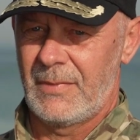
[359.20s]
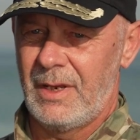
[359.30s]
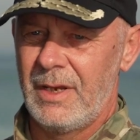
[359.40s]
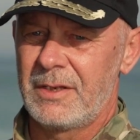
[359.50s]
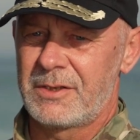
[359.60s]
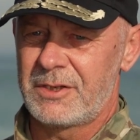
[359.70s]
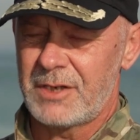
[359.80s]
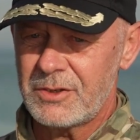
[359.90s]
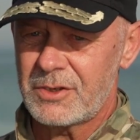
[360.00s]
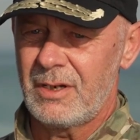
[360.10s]
It is
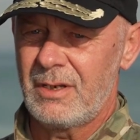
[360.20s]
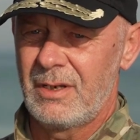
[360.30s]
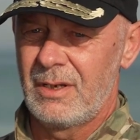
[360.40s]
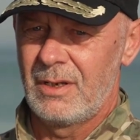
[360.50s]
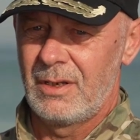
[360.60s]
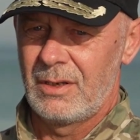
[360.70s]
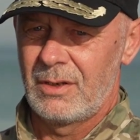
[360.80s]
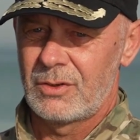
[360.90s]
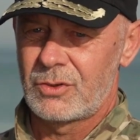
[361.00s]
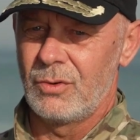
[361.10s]
essential
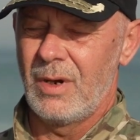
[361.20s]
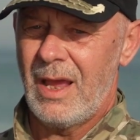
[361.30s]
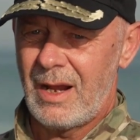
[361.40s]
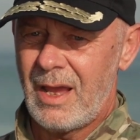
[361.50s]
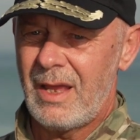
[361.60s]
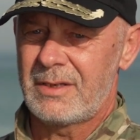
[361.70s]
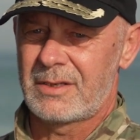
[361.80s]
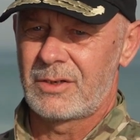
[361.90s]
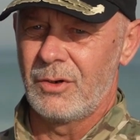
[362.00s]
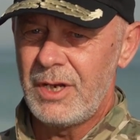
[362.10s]
to
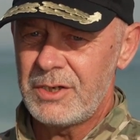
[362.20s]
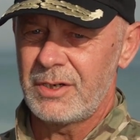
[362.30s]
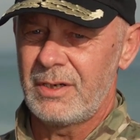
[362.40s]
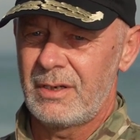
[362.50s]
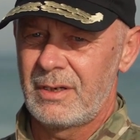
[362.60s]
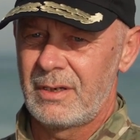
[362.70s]
alliance cohesion,